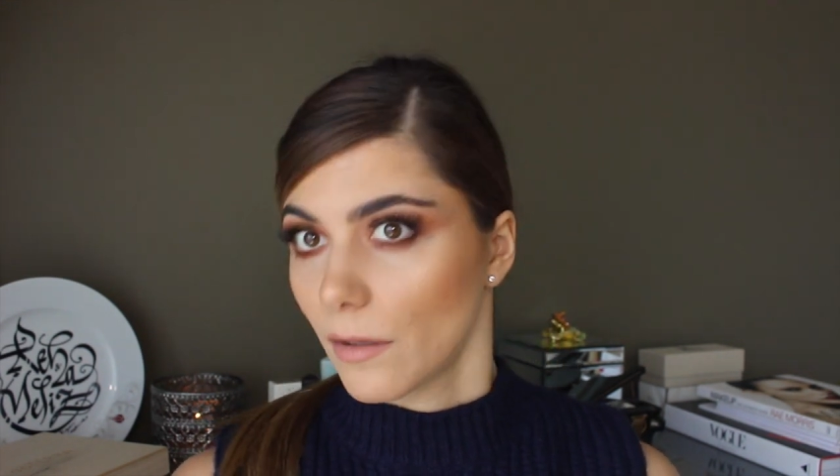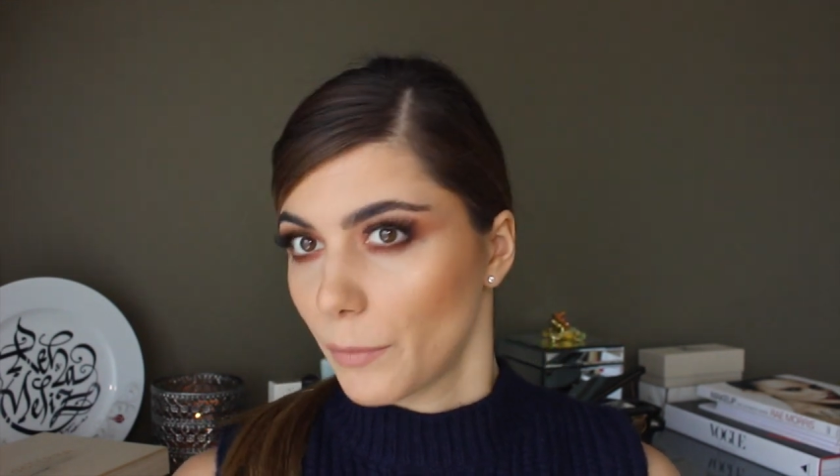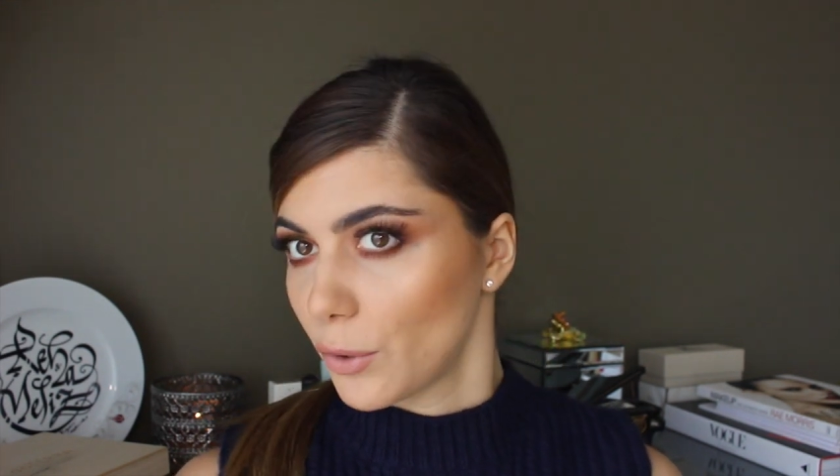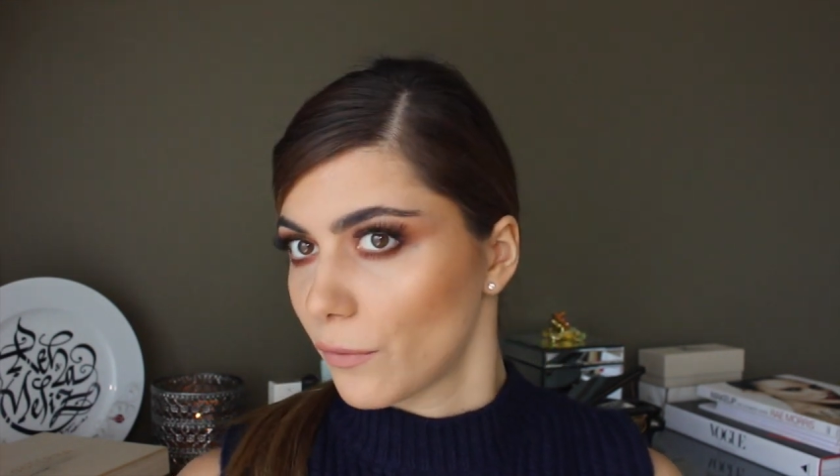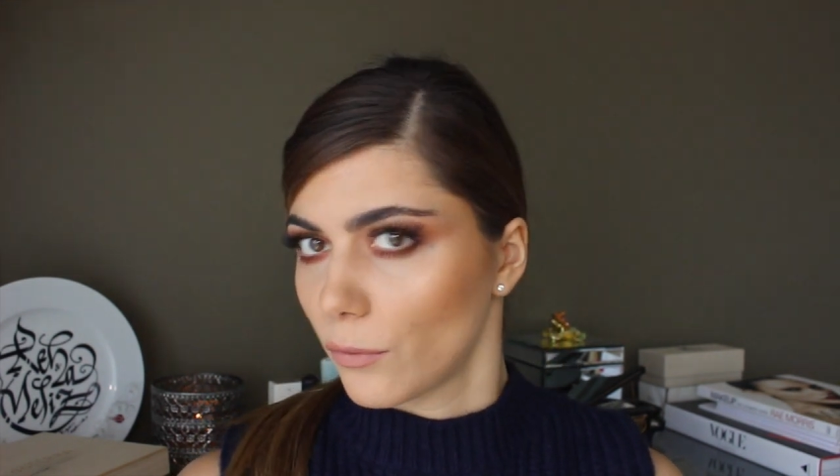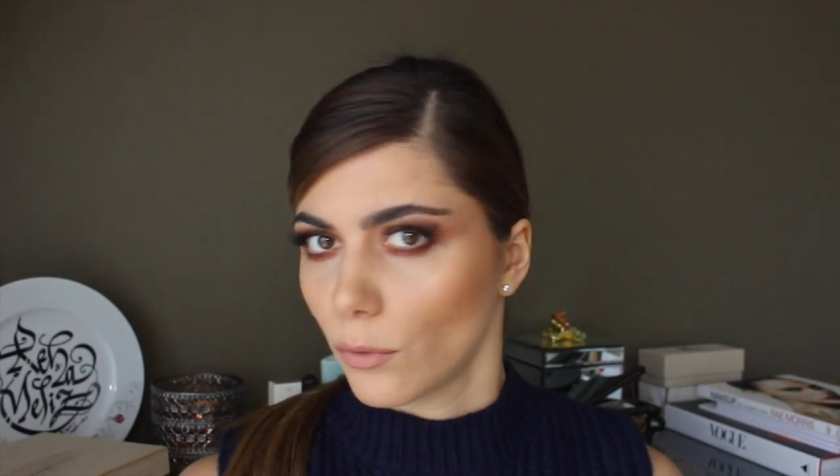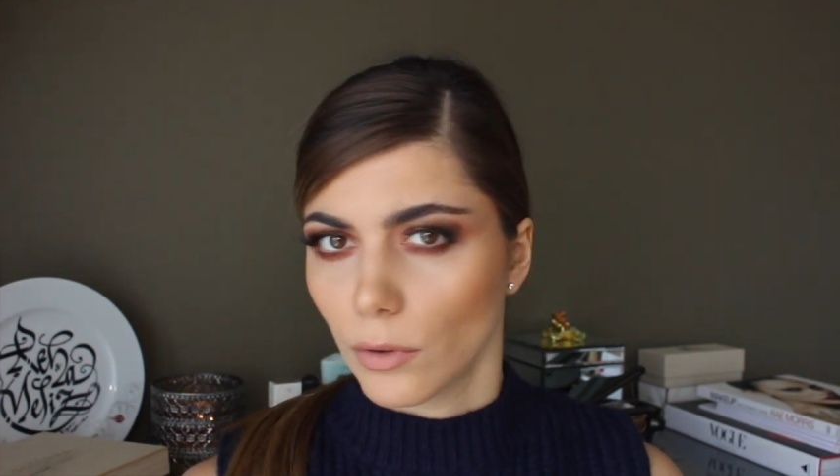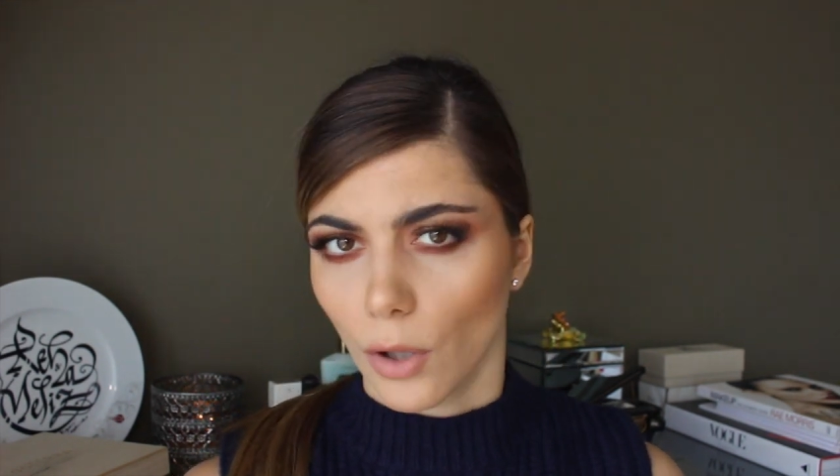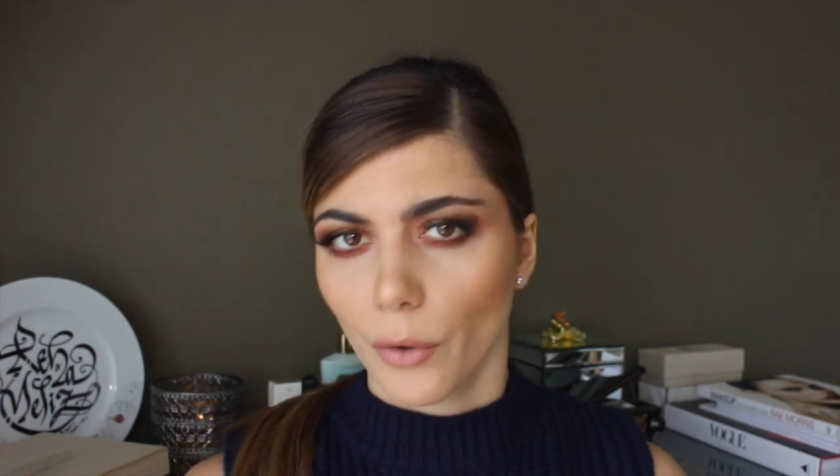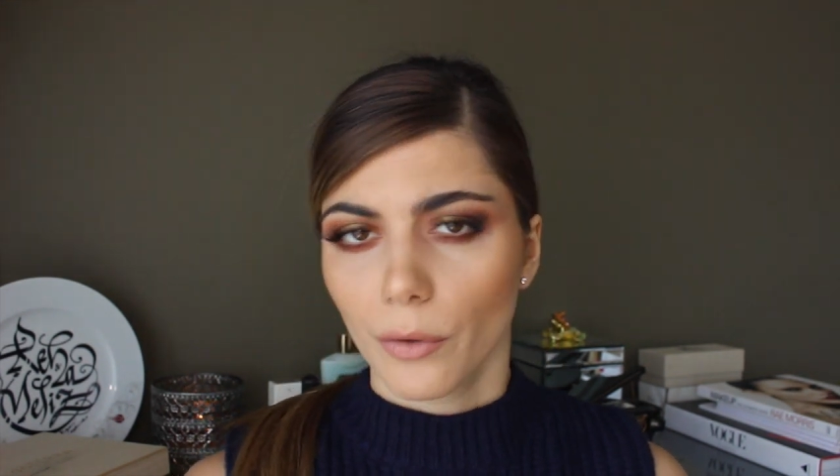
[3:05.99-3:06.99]
a beautiful
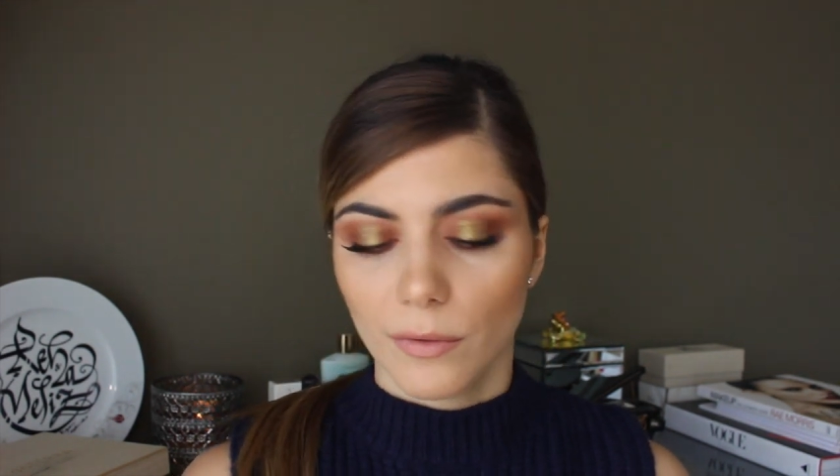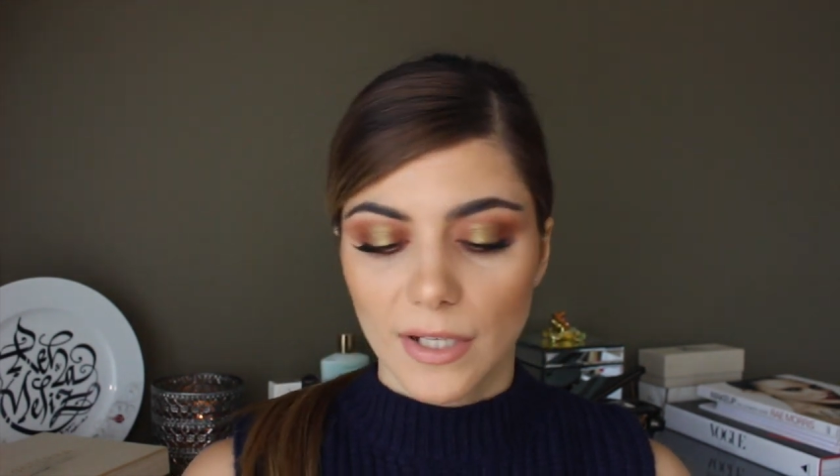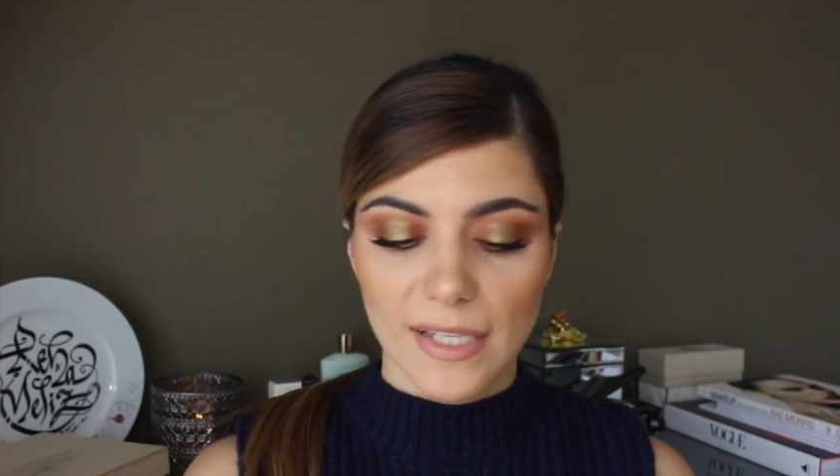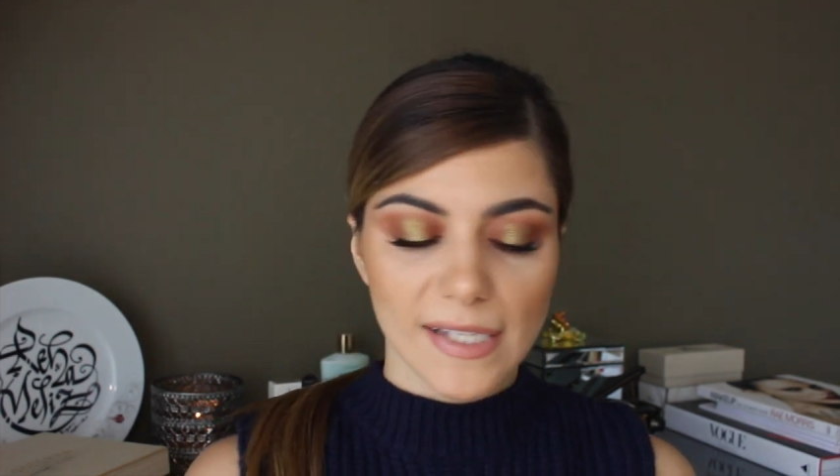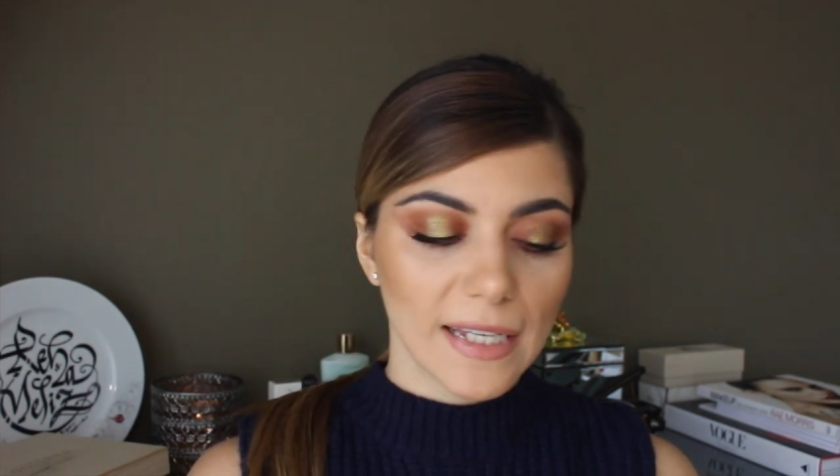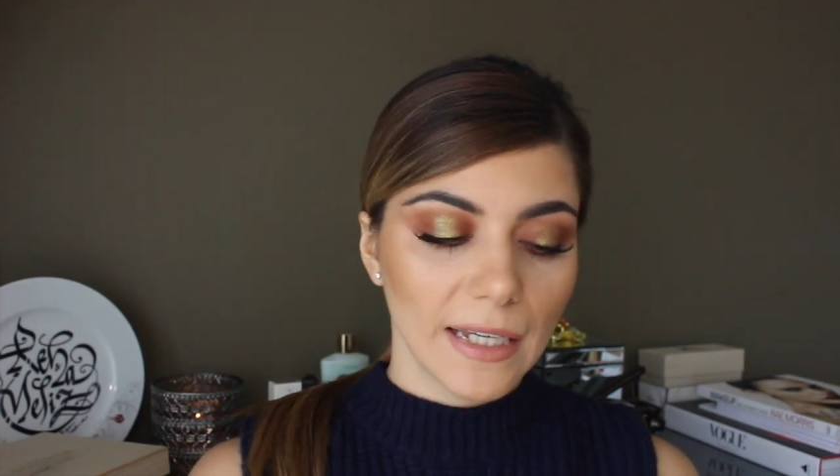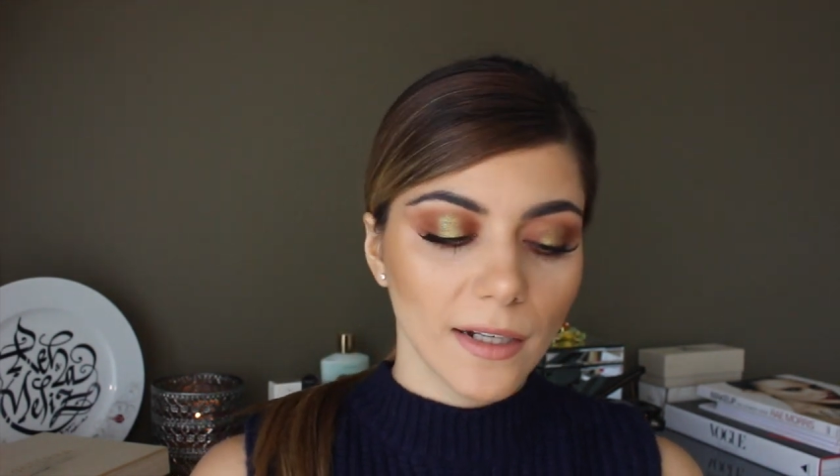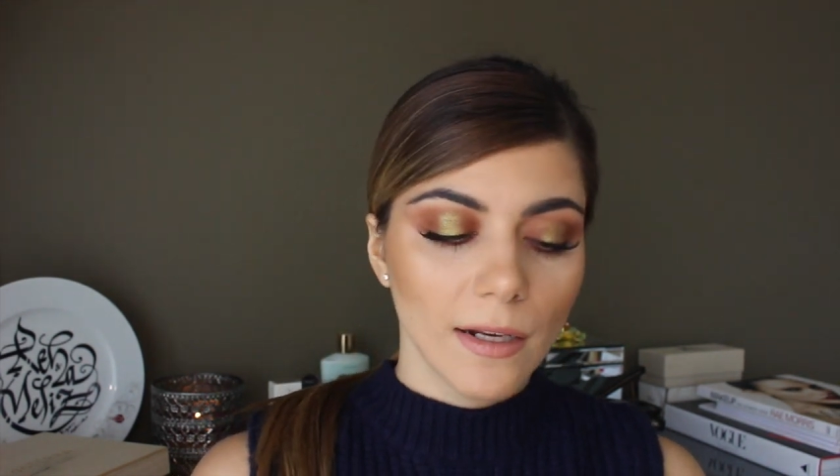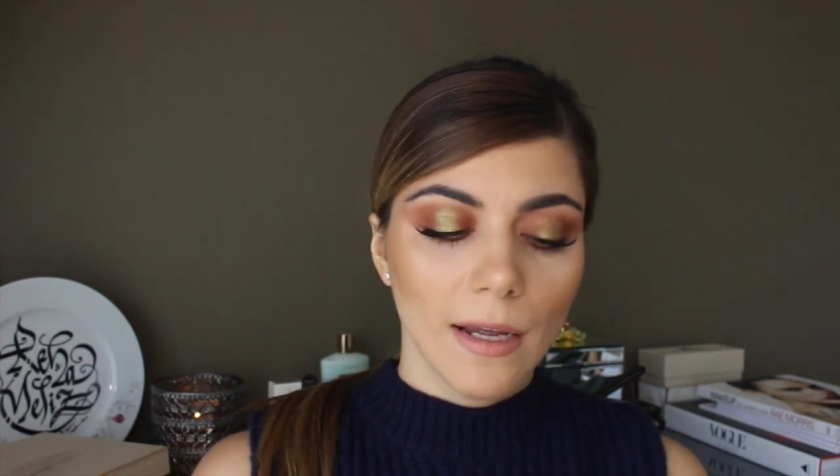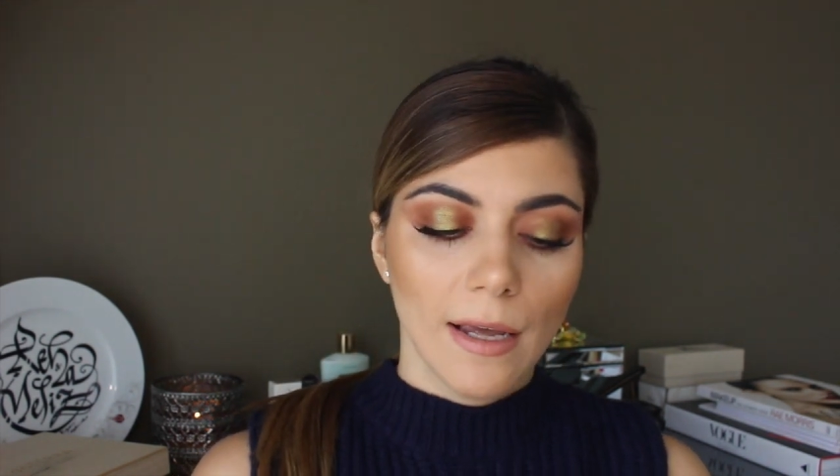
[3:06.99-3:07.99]
glow to the skin.